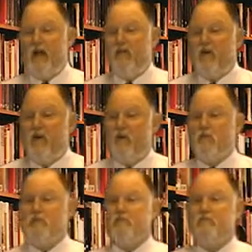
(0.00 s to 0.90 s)
have our
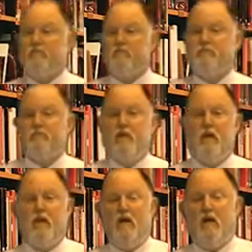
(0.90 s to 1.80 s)
vote.
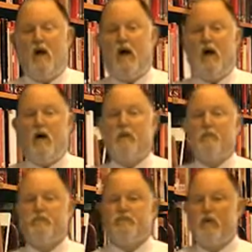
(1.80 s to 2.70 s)

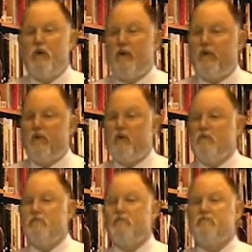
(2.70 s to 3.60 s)
So go ahead and vote.